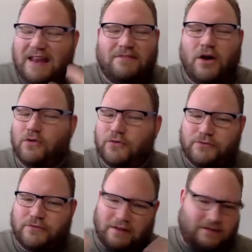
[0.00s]
of
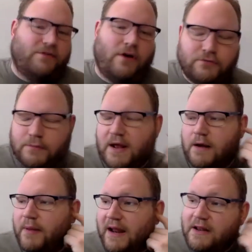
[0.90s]
goes, it devolves from
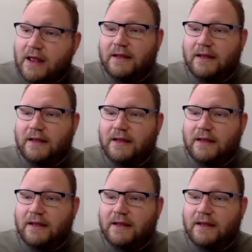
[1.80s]
there. But